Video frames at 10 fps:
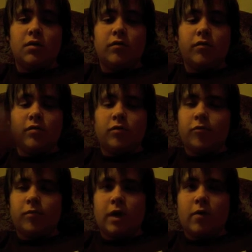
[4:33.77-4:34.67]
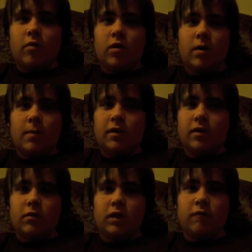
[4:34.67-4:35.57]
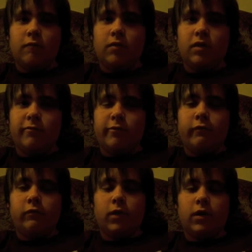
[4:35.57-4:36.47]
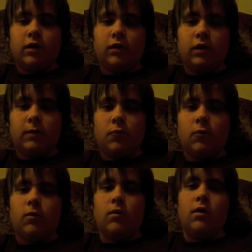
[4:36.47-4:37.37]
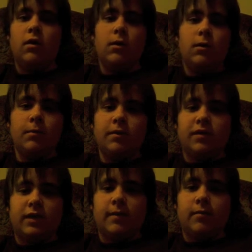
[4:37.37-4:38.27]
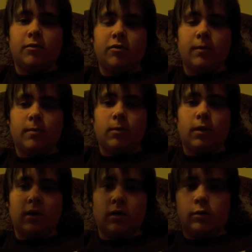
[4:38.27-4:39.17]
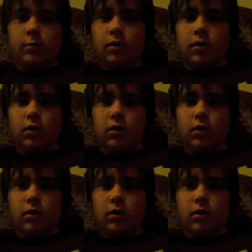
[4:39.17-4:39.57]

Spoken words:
so from now on, I'm not gonna give movies ratings anymore, because they keep switching up the ratings, but,